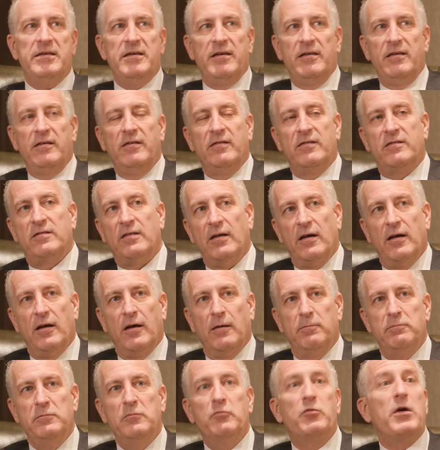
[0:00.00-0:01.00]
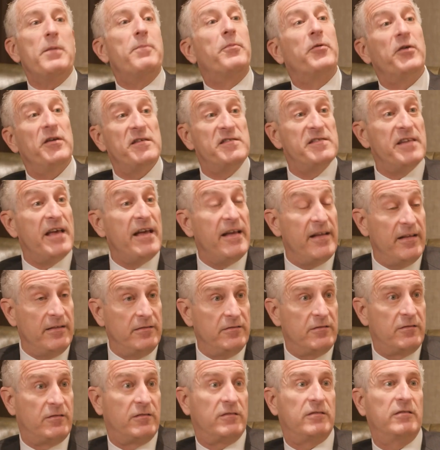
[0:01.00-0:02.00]
is
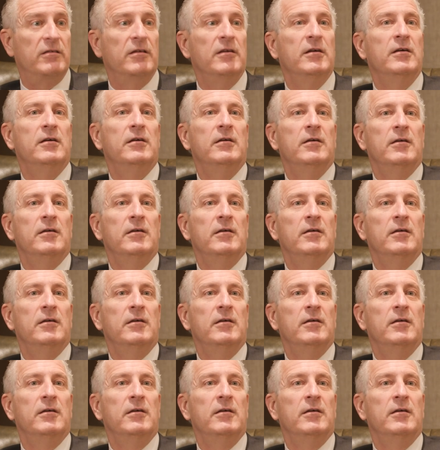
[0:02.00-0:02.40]
represents